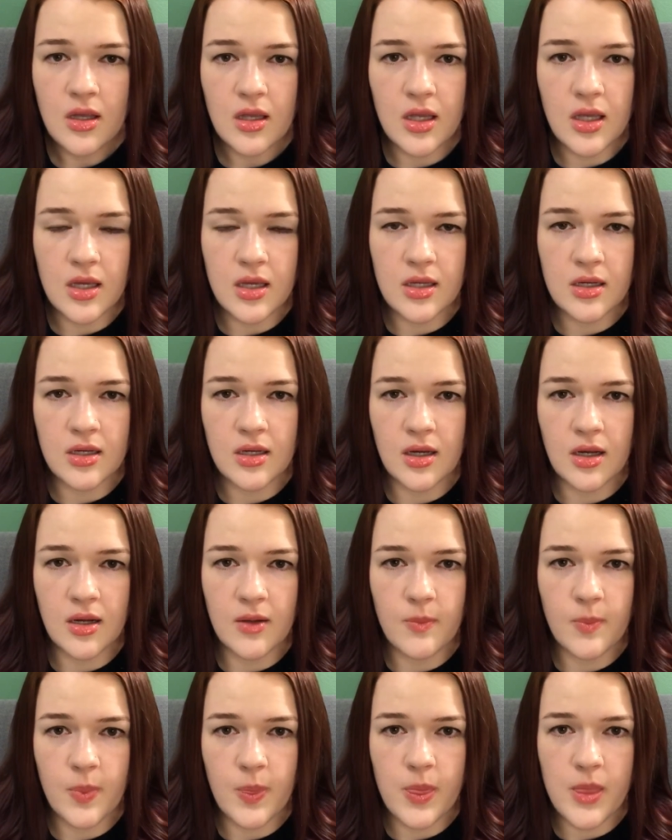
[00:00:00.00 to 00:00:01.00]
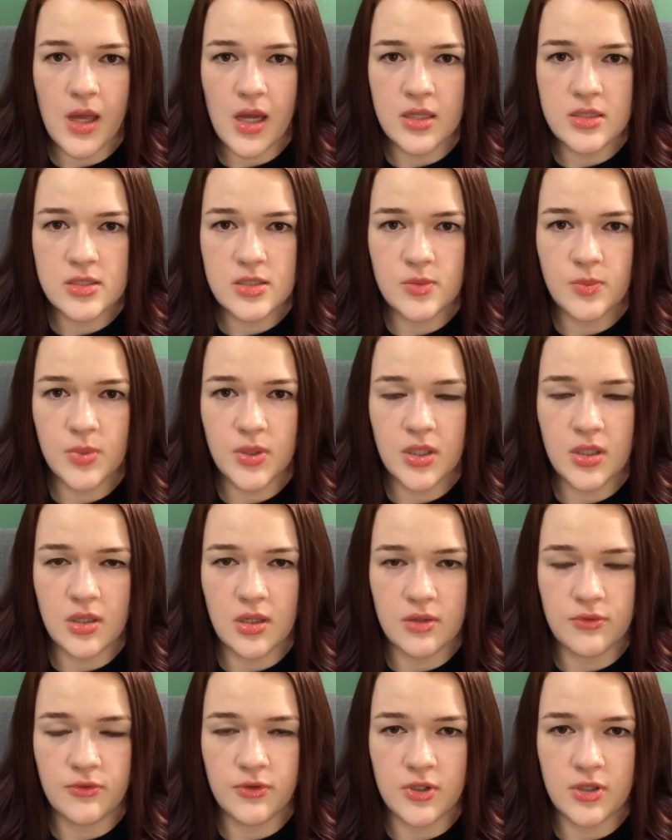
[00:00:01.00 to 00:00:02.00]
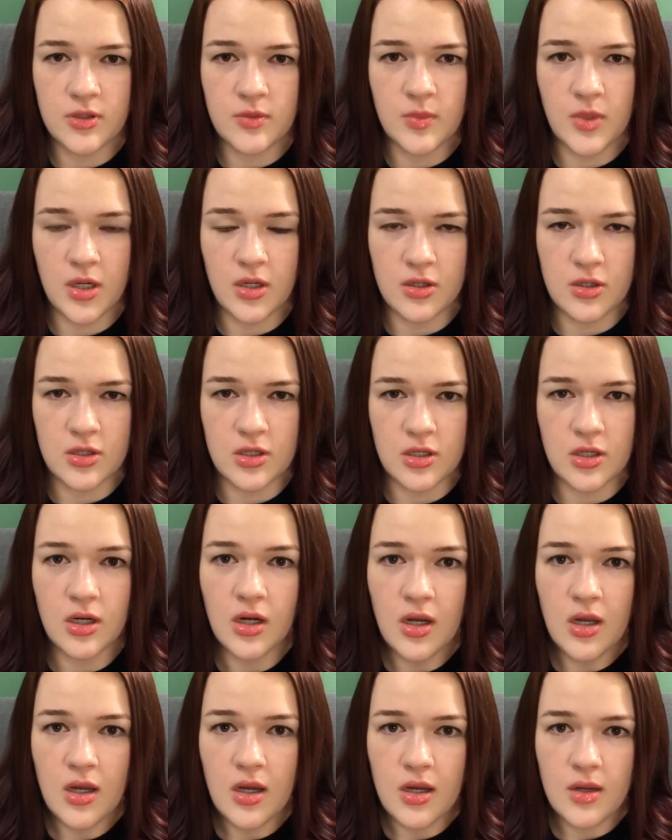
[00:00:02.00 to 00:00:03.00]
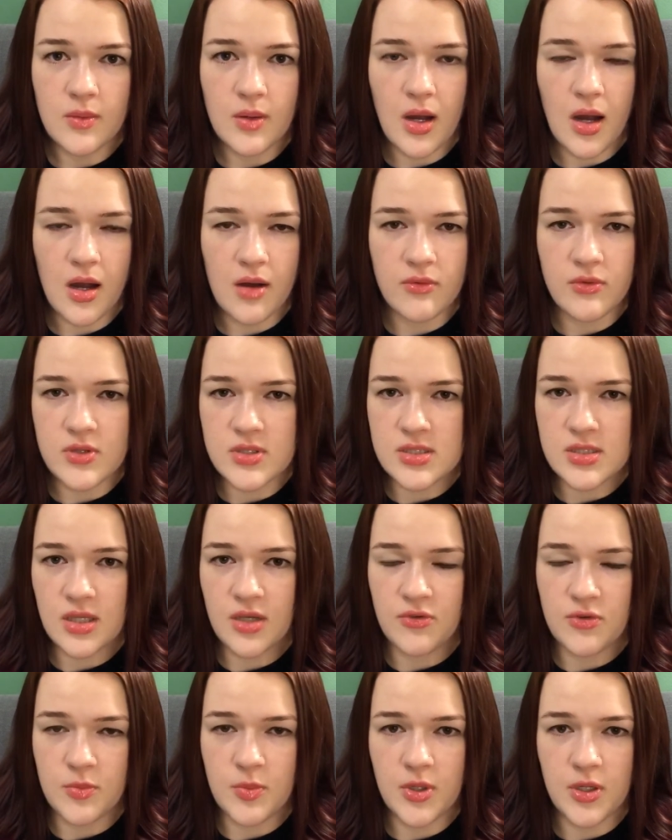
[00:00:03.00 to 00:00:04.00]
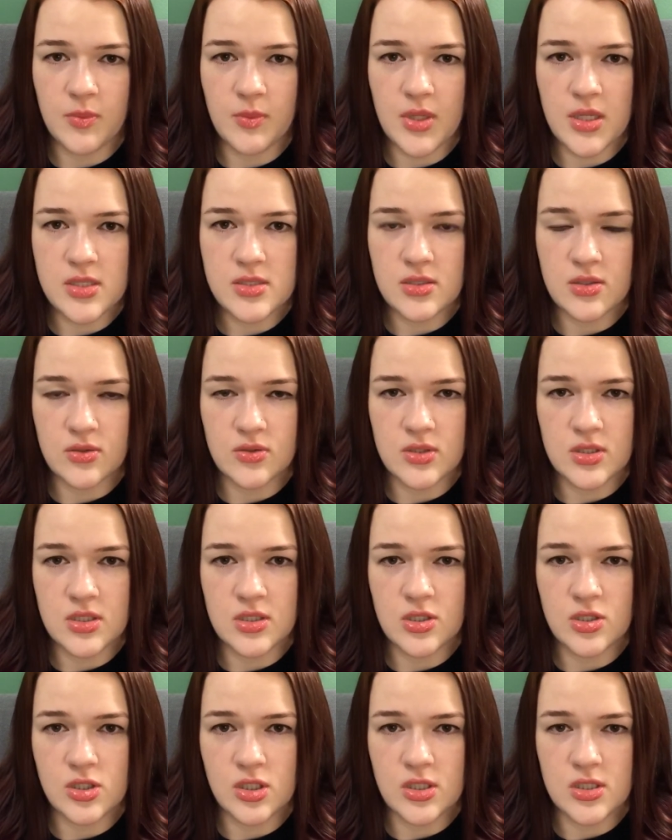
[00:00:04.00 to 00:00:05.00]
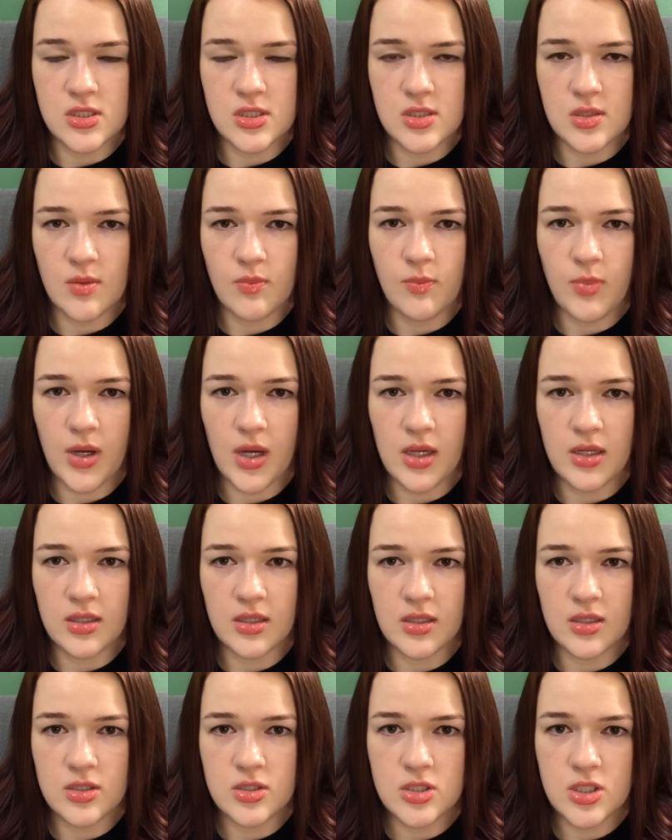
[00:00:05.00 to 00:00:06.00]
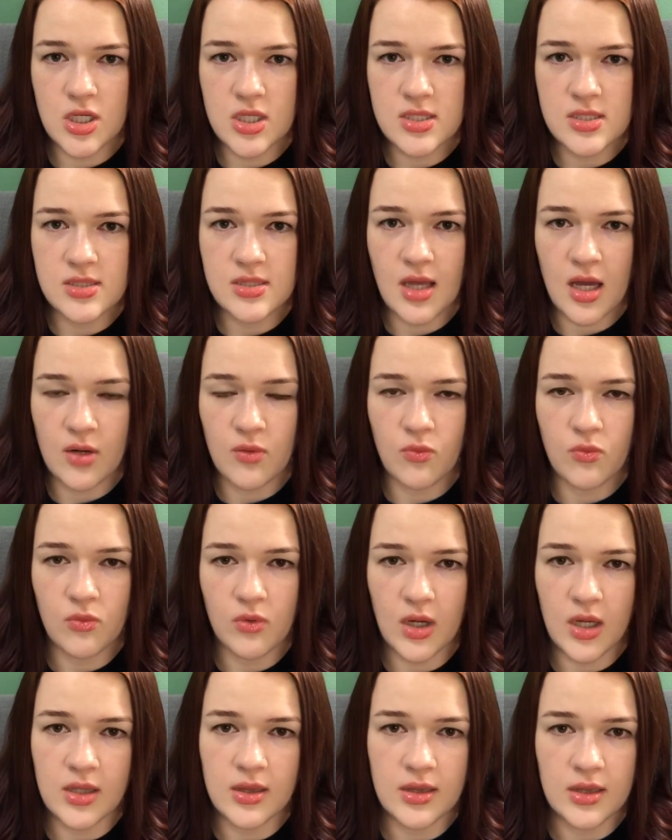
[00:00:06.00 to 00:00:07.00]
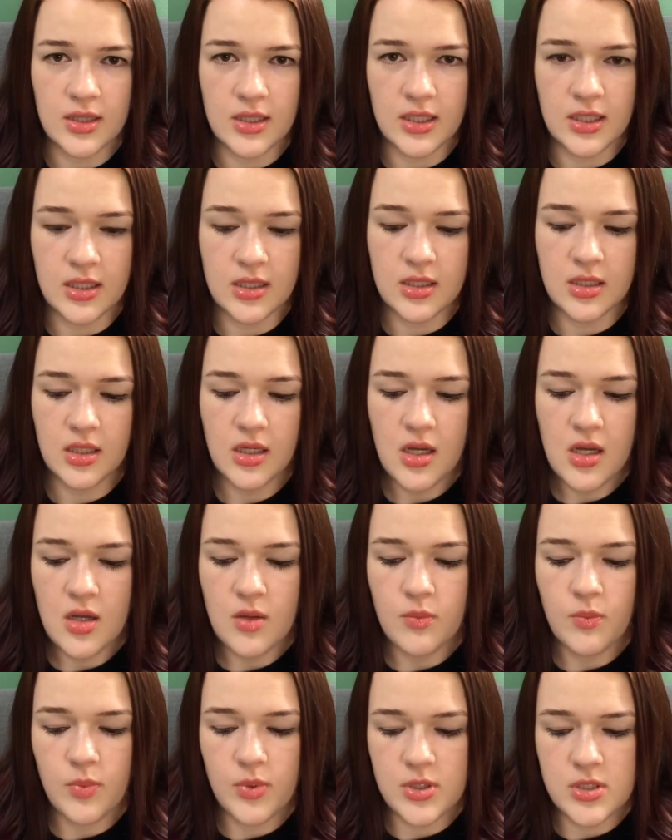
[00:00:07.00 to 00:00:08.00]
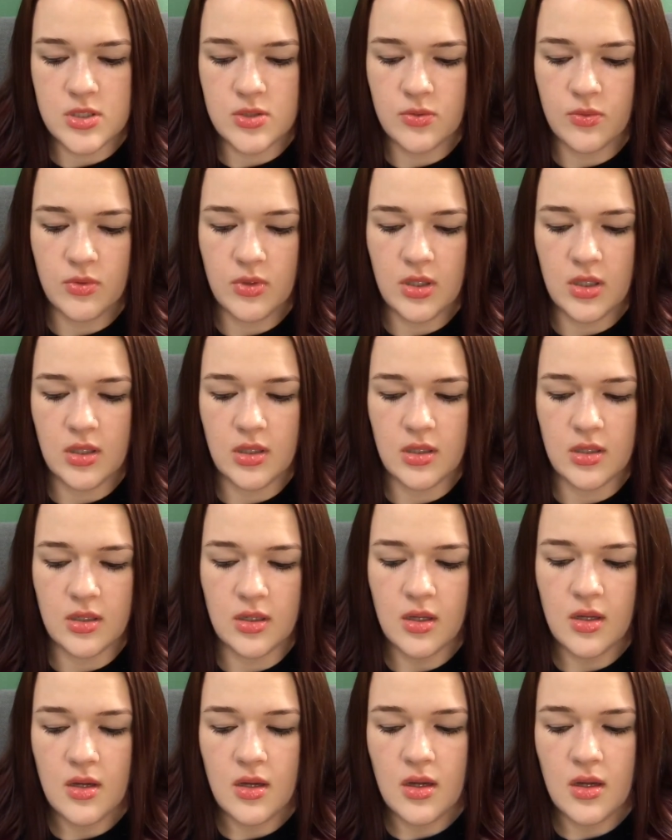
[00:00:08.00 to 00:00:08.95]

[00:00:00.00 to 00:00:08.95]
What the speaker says: And not to be a fearmonger, obviously everybody makes their own decisions, but just that one link between